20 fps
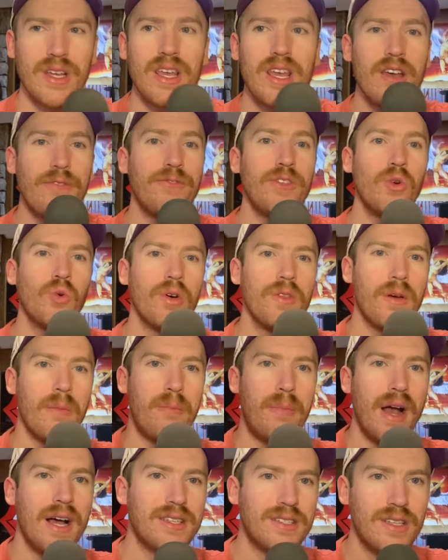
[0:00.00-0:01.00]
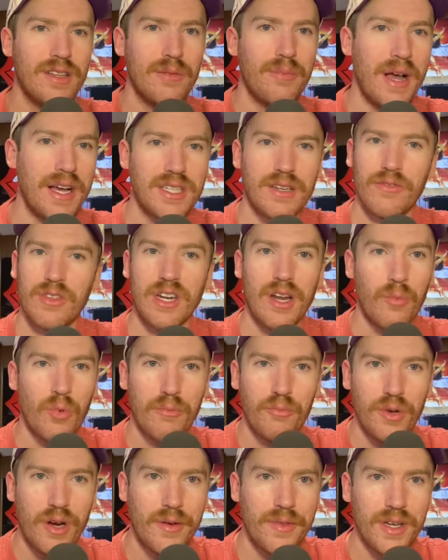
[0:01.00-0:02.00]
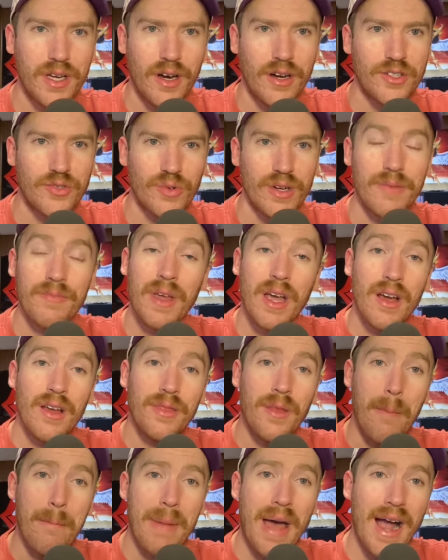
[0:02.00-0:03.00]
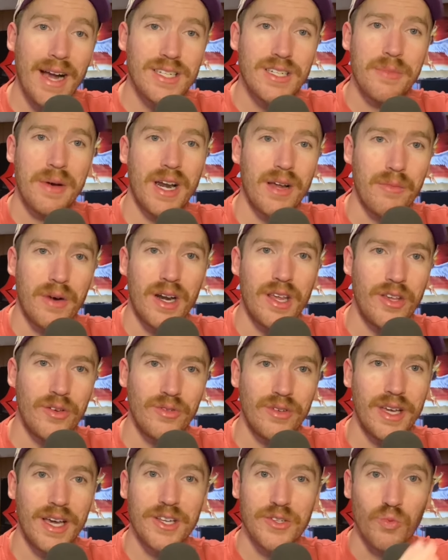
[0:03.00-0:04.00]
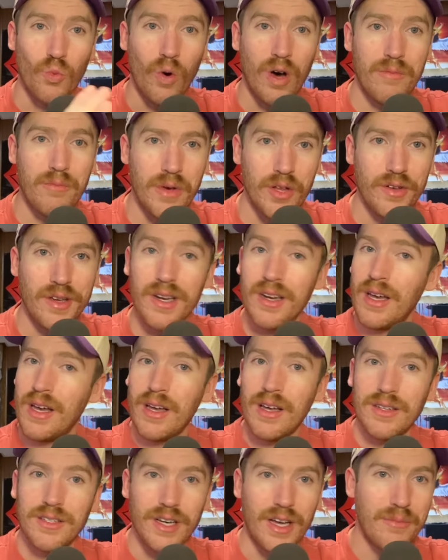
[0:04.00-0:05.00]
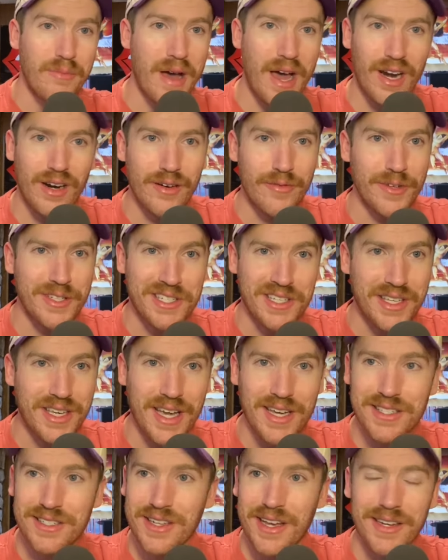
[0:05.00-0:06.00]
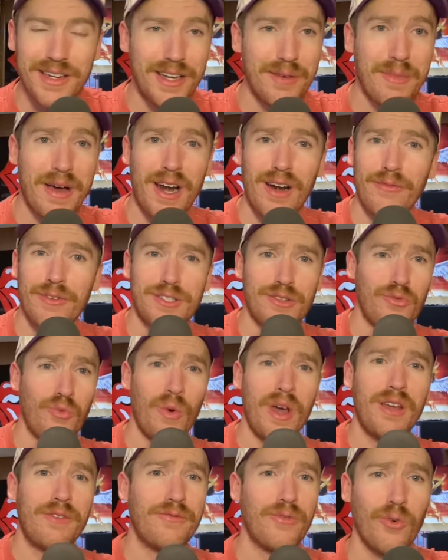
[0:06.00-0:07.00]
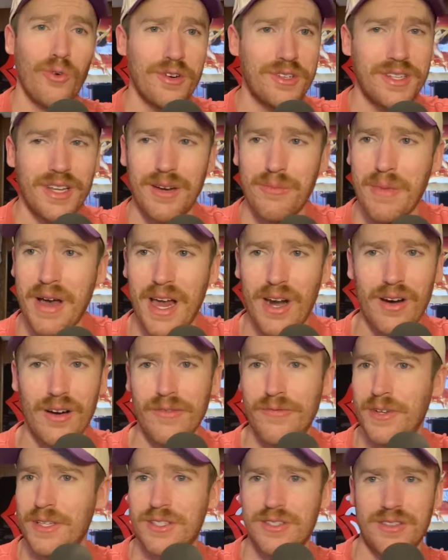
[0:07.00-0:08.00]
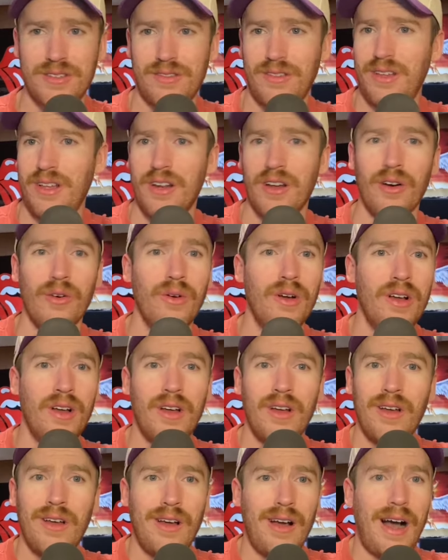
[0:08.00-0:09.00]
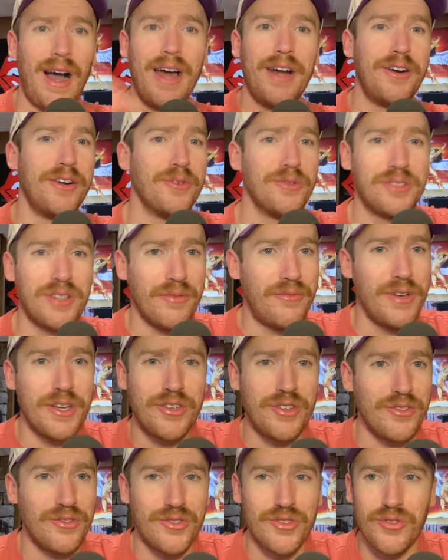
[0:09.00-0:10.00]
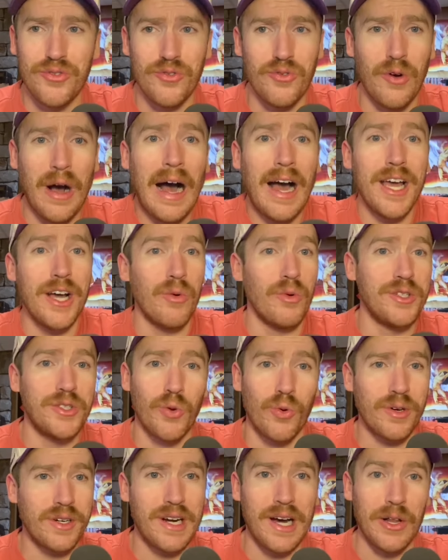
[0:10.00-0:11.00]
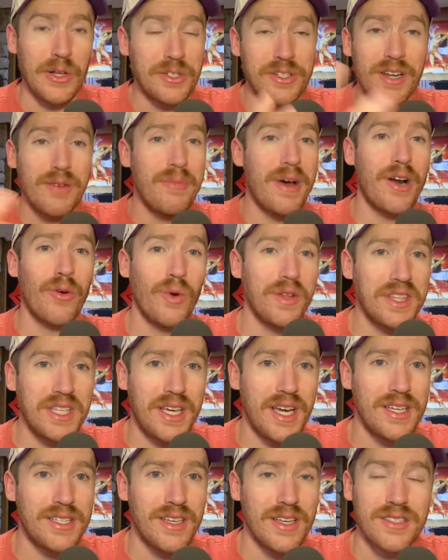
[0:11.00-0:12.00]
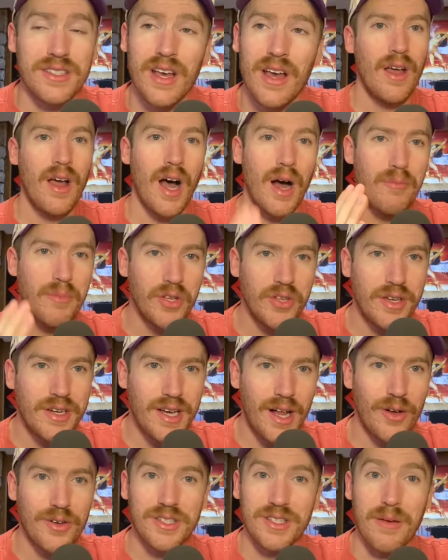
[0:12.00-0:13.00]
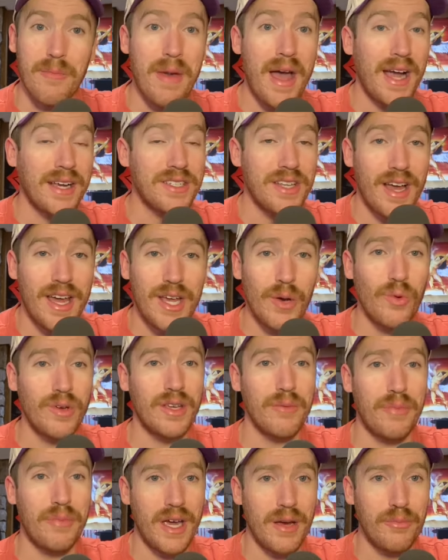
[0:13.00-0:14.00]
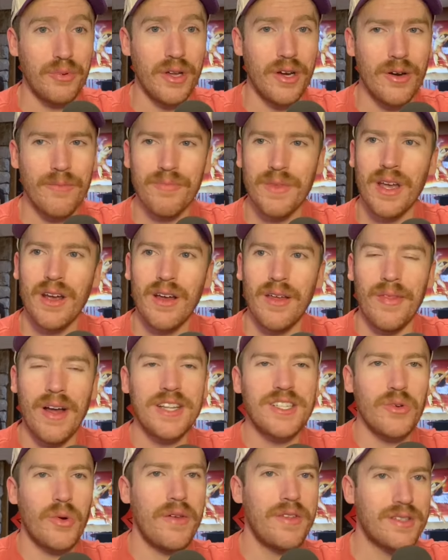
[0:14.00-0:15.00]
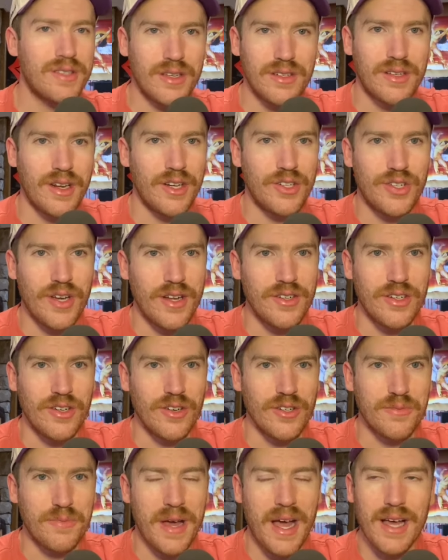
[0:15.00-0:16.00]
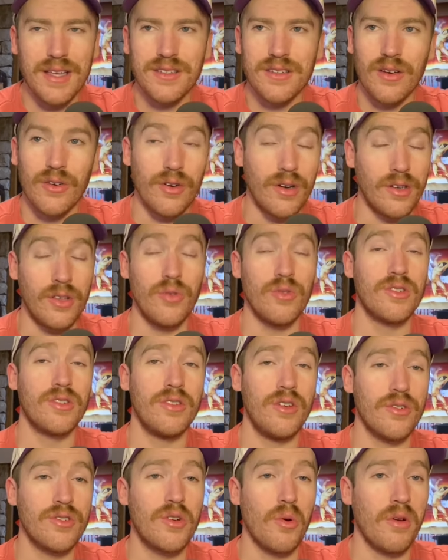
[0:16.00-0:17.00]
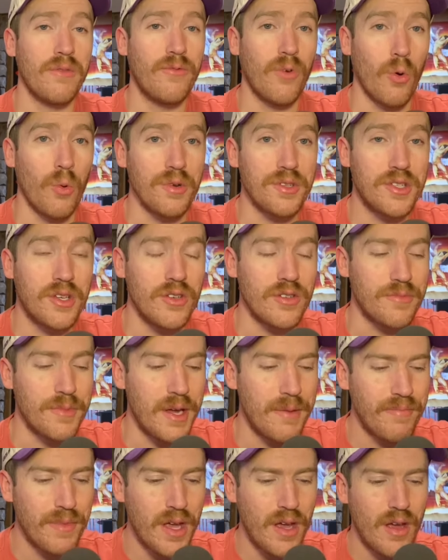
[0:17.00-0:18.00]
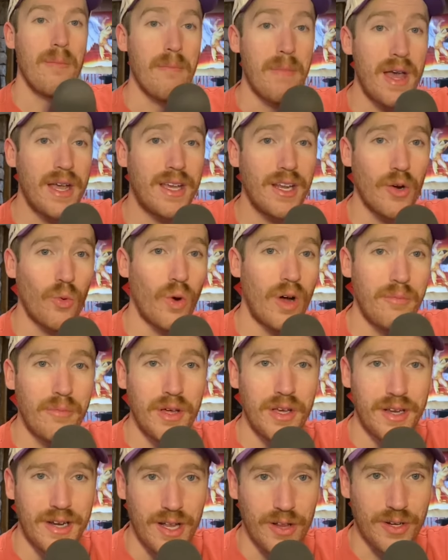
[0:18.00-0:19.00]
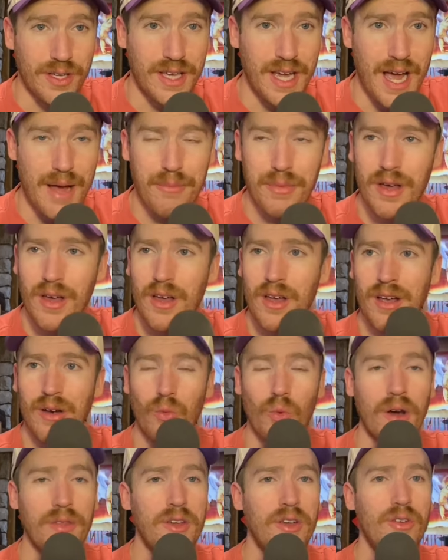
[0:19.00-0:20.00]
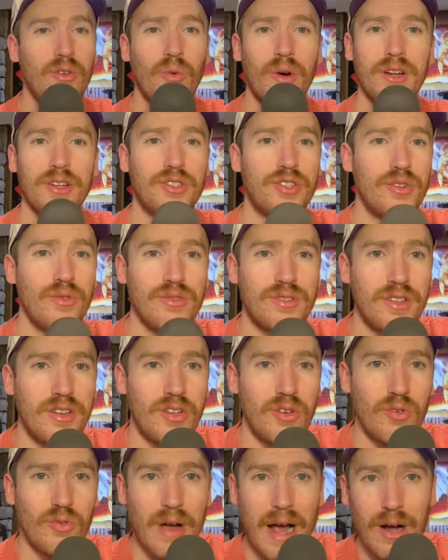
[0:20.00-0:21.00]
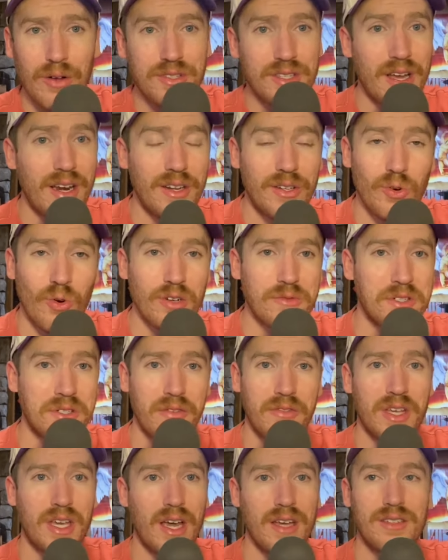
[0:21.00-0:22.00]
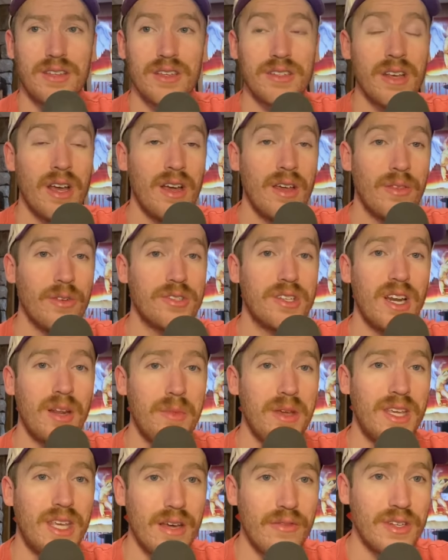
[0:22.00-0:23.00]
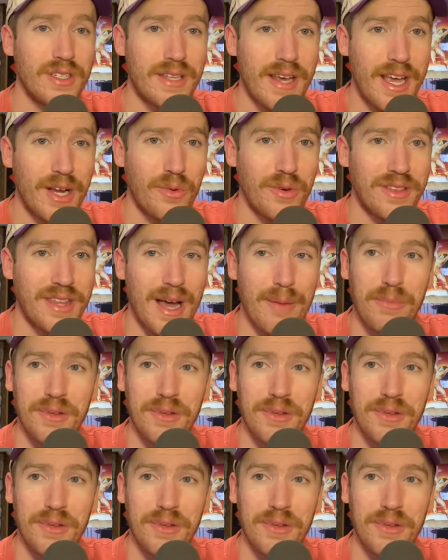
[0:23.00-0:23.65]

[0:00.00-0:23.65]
If you are the best of the best, if you're the number one player in the country, the max amount of money you can get is $1 million. Doesn't matter if it's at K-State, doesn't matter if it's in Wake Forest, doesn't matter if it's, you know, I don't know, Division II Iowa Dort College. Doesn't matter what the case is. $1 million is the max anyone can player. That's the way this thing's going to change in years past, or in years going forward, excuse me. Make it a $1 million cap. Whether you want to choose to do outside endorsements of the case is, there's going to be give and take with that.